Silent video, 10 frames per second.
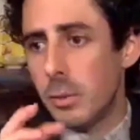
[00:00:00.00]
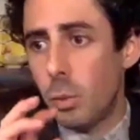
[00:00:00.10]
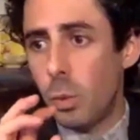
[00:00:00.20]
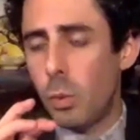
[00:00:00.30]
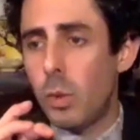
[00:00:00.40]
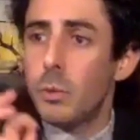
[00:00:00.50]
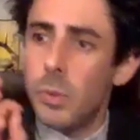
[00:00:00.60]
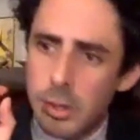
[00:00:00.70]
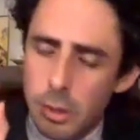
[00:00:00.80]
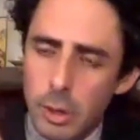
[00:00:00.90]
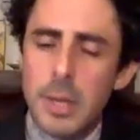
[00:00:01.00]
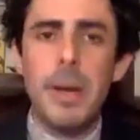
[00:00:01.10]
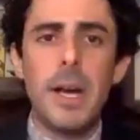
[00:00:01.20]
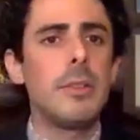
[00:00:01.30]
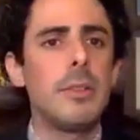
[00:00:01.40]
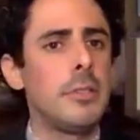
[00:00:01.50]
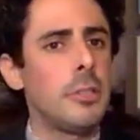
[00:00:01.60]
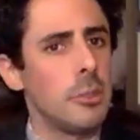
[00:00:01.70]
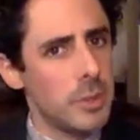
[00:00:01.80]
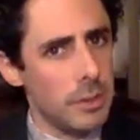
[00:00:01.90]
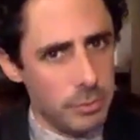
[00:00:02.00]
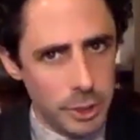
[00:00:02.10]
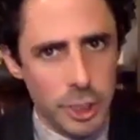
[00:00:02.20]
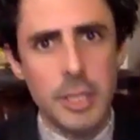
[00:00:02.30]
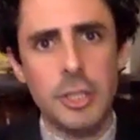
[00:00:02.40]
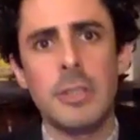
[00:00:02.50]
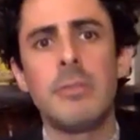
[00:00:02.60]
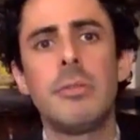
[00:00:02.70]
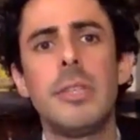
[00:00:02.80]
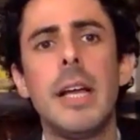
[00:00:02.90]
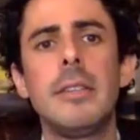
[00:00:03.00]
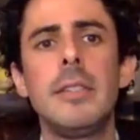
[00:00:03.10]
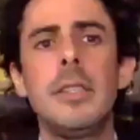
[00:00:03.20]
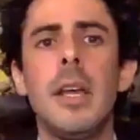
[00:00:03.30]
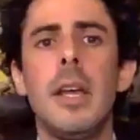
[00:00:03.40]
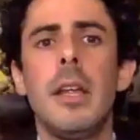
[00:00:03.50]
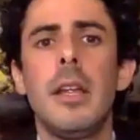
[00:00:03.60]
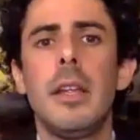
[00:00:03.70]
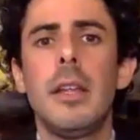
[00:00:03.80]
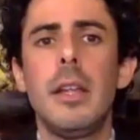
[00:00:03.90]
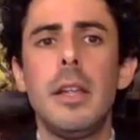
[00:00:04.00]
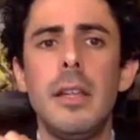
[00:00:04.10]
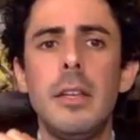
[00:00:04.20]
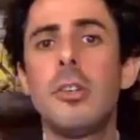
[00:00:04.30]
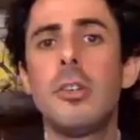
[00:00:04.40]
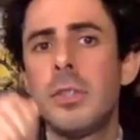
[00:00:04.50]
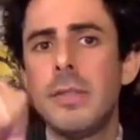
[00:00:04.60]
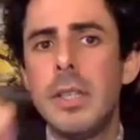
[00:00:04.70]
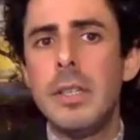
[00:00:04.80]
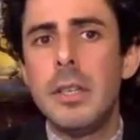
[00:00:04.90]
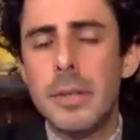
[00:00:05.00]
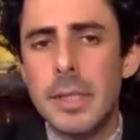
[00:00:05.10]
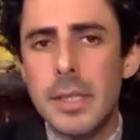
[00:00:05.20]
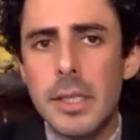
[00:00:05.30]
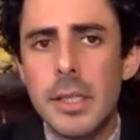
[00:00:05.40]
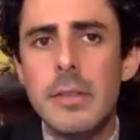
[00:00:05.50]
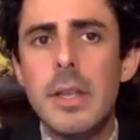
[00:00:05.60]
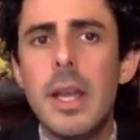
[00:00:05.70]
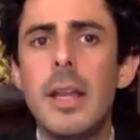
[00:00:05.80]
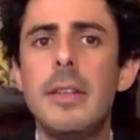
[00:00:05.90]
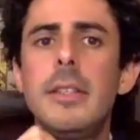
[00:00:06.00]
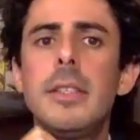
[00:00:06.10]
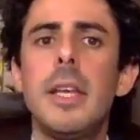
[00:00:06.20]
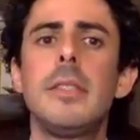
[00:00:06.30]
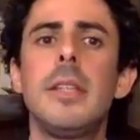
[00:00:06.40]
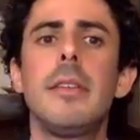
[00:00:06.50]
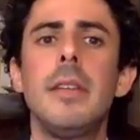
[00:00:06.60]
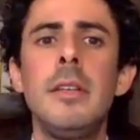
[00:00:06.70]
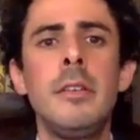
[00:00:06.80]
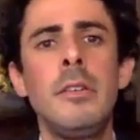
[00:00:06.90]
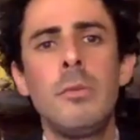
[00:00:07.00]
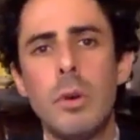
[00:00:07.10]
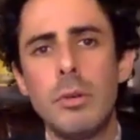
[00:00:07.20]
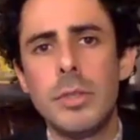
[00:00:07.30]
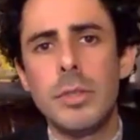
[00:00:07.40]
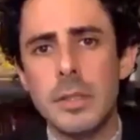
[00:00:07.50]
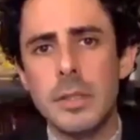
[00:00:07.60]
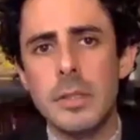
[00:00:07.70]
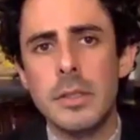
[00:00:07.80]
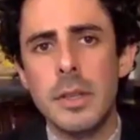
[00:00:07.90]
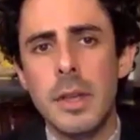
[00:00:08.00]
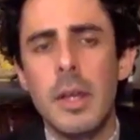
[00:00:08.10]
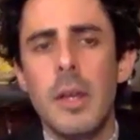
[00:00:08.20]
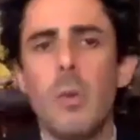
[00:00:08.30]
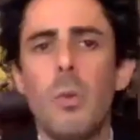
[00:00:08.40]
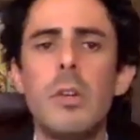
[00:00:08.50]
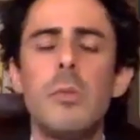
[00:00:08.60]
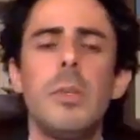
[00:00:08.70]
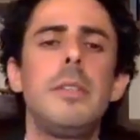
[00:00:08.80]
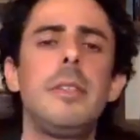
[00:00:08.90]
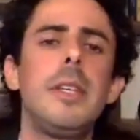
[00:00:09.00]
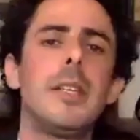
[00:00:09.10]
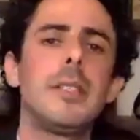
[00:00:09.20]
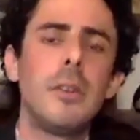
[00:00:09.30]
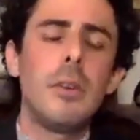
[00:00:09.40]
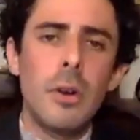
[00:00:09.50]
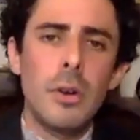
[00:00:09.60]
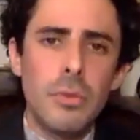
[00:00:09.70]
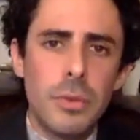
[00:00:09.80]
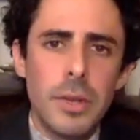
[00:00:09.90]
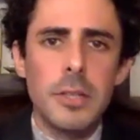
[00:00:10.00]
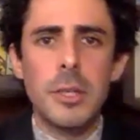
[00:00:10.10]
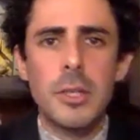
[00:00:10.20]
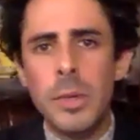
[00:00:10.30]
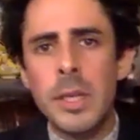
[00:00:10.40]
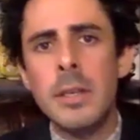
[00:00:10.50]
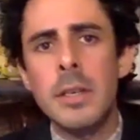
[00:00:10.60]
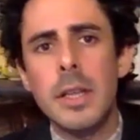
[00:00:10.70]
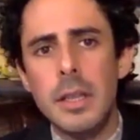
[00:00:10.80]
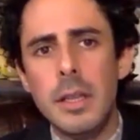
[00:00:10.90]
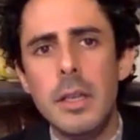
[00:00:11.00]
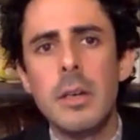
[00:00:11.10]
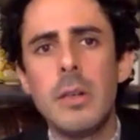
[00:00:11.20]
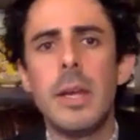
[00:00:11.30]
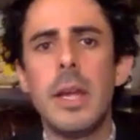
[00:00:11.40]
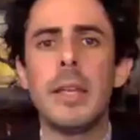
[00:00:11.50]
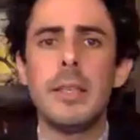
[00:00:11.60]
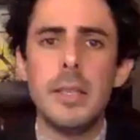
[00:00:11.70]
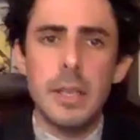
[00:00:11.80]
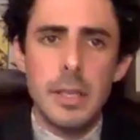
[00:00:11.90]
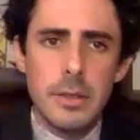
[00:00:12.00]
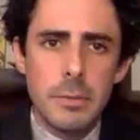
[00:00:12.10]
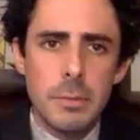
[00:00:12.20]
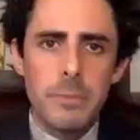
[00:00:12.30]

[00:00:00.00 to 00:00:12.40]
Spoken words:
what we talked about in terms of rejection of reality, in terms of the ego and the id. And he says that in neurosis, what we see is a conflict between the ego and the id,